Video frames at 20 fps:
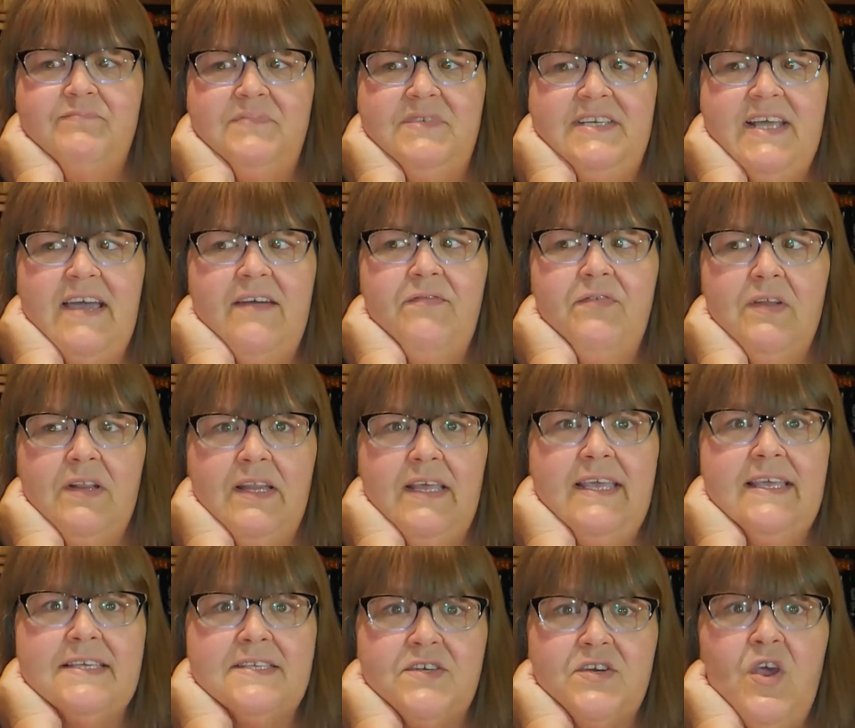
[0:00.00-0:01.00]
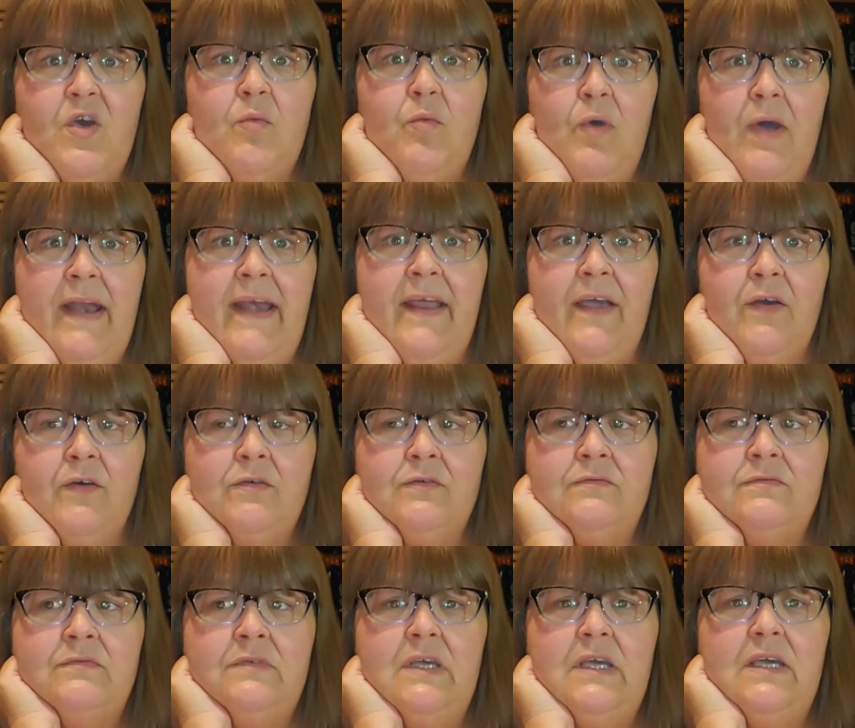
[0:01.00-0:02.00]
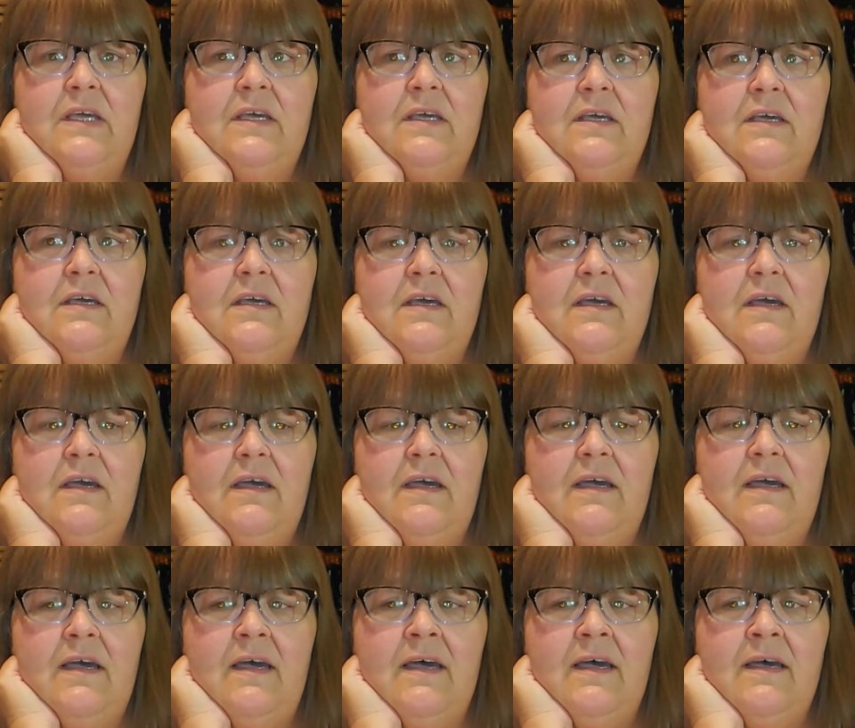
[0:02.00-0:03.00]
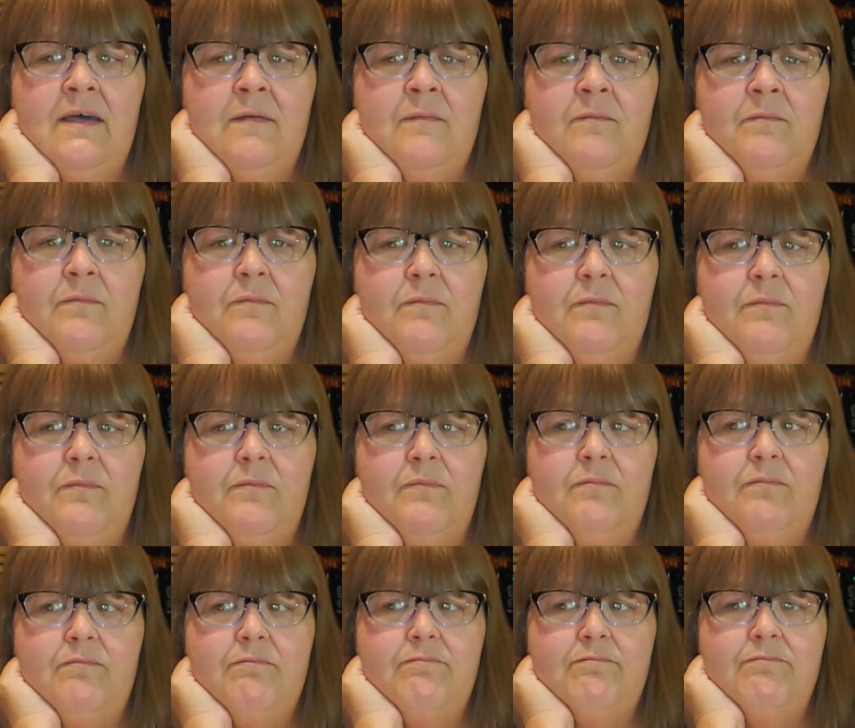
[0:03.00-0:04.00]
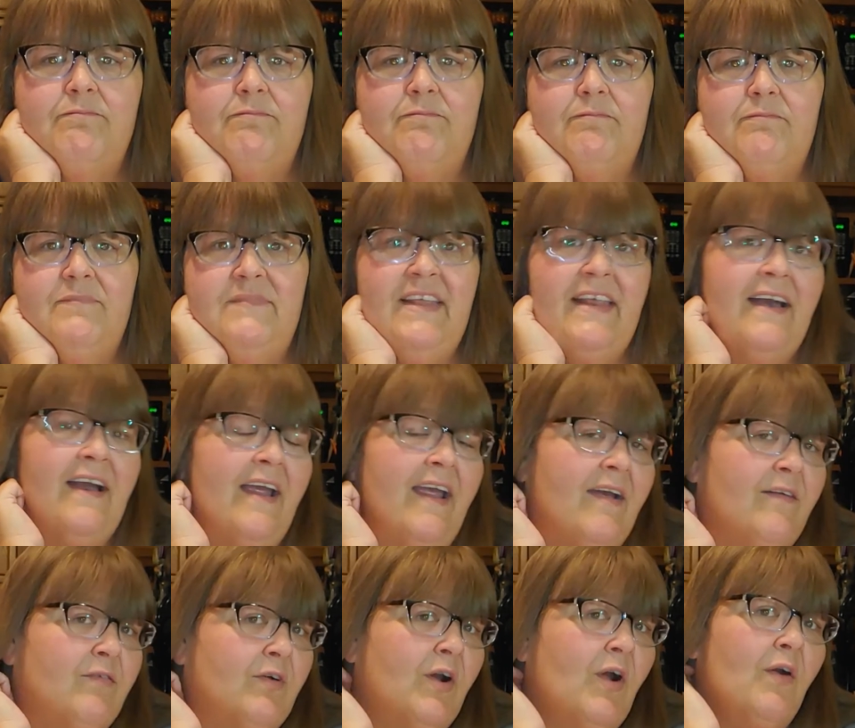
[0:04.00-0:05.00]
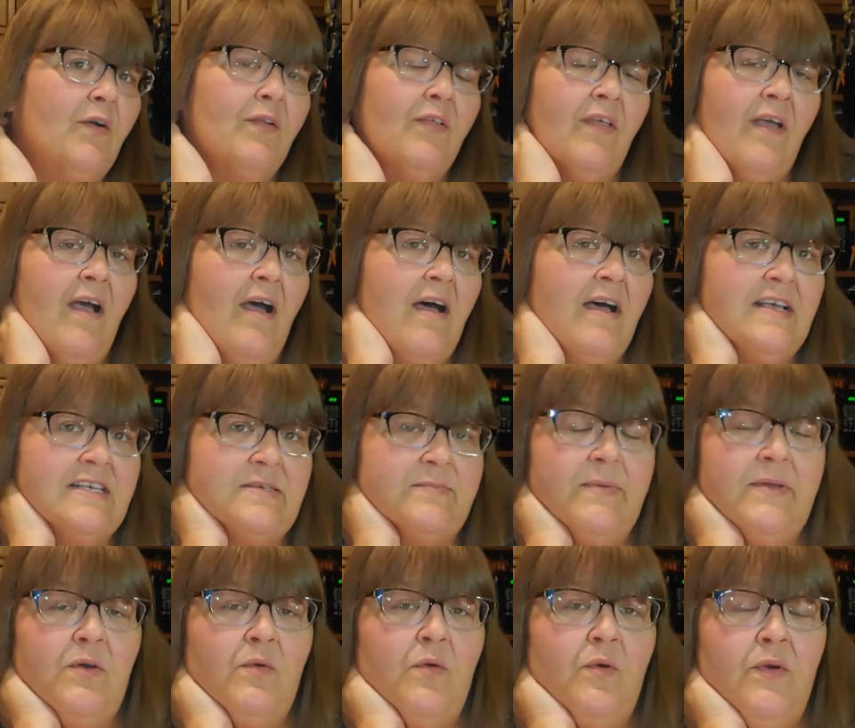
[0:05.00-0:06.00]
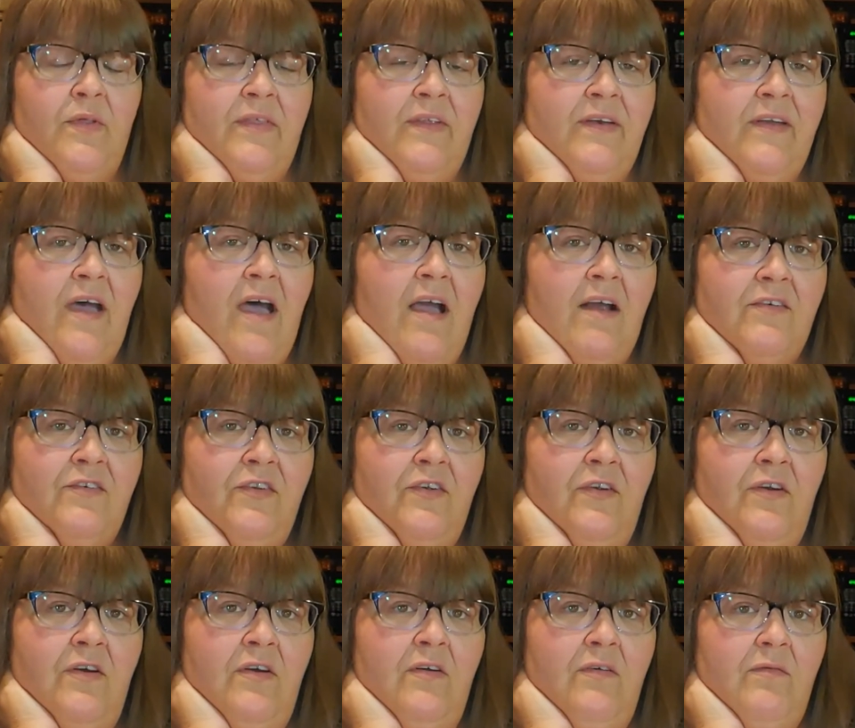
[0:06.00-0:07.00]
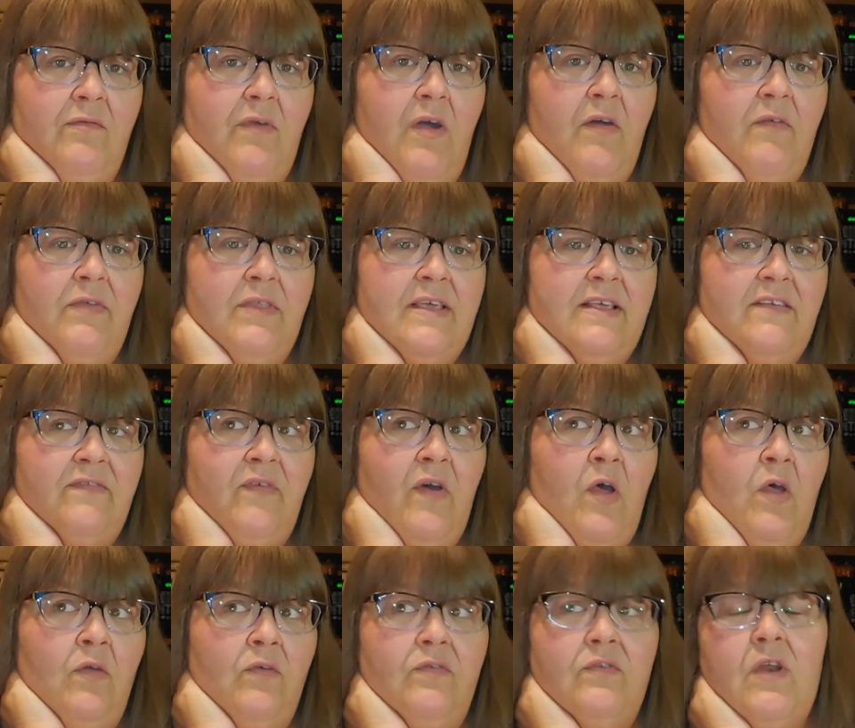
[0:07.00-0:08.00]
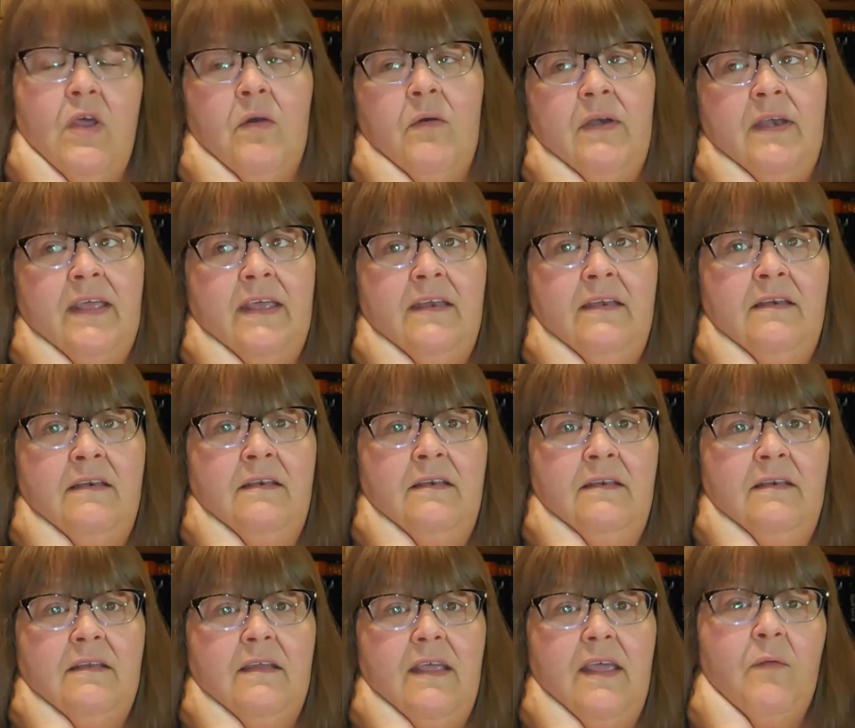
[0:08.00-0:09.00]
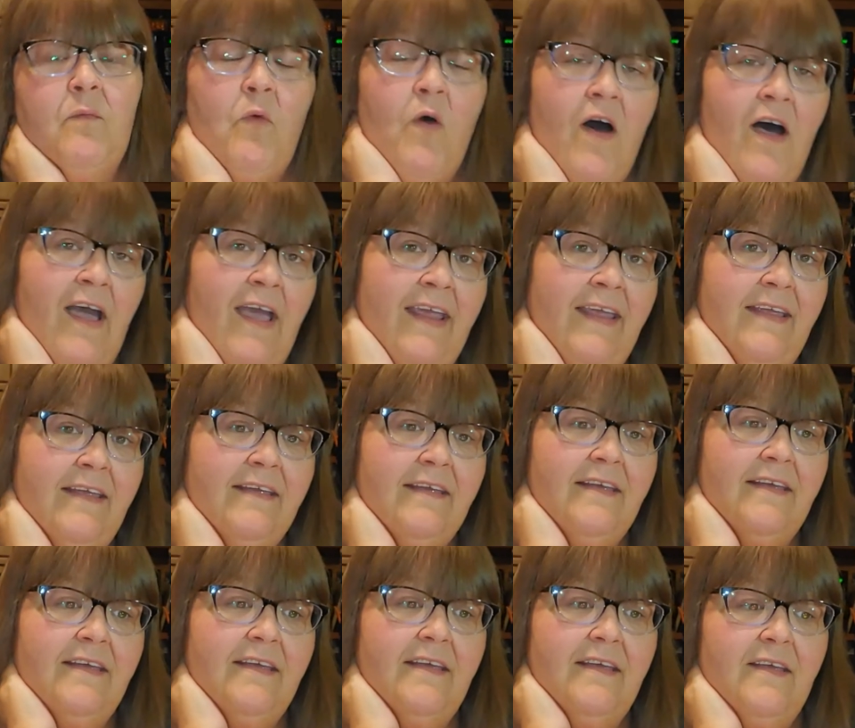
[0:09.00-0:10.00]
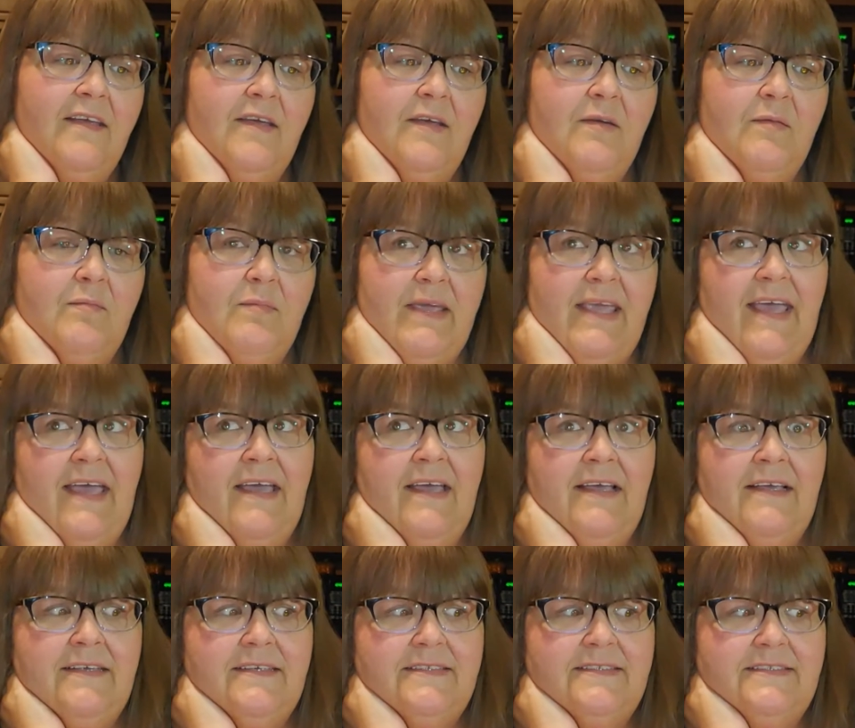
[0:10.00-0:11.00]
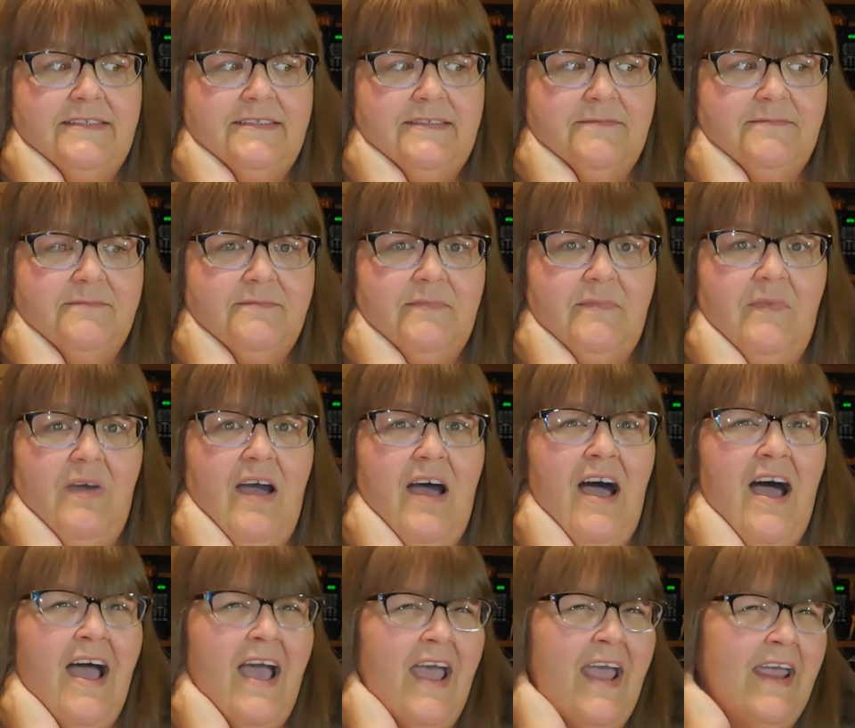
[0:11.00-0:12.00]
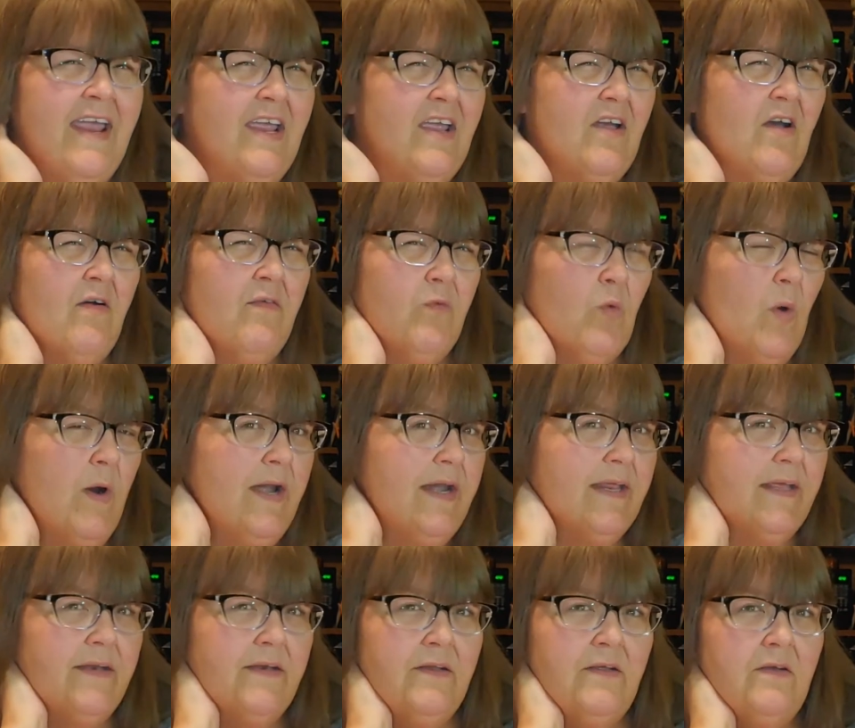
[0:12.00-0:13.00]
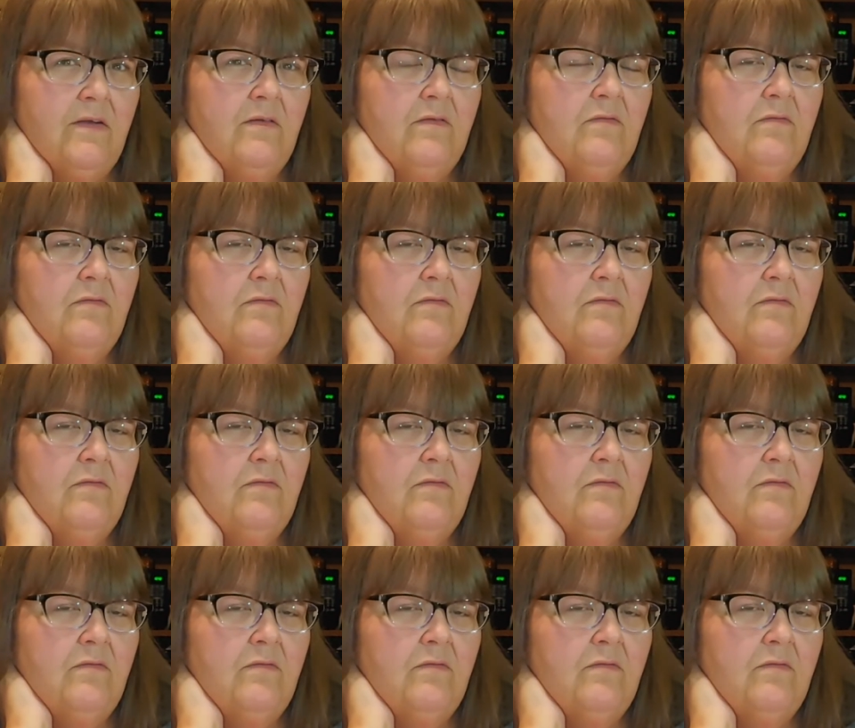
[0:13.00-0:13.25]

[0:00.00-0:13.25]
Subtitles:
definitely is no bueno. Did I ever go to the hospital or the doctor over these falls? No, I didn't. And why? Because I avoided